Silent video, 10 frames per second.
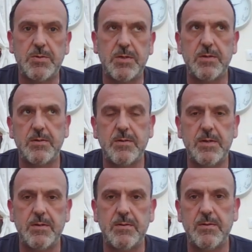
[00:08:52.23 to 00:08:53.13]
it.
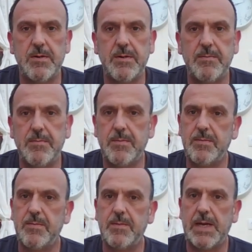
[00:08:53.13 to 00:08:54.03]

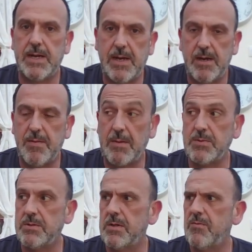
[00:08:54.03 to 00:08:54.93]
In
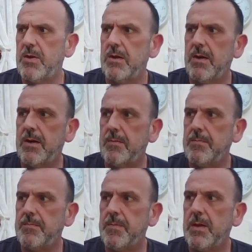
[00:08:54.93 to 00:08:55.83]
Amazon delivery.
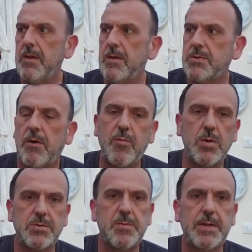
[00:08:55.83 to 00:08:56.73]
So other
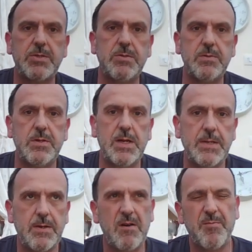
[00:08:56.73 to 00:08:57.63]
worlds, dimensions, and
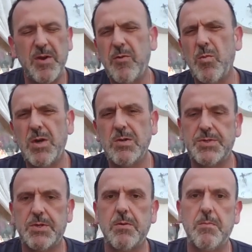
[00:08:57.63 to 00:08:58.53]
by other worlds, I
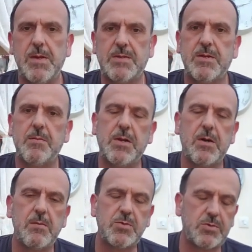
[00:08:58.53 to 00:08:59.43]
don't necessarily mean
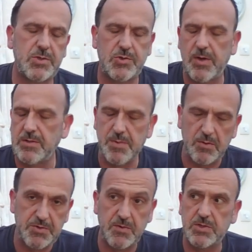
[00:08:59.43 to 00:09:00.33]
like Doctor Strange
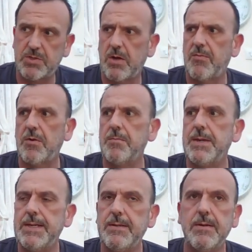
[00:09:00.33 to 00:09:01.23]
multiverse stuff. I
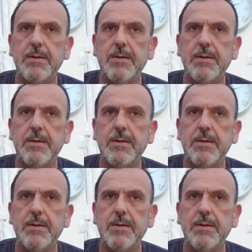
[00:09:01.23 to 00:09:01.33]
mean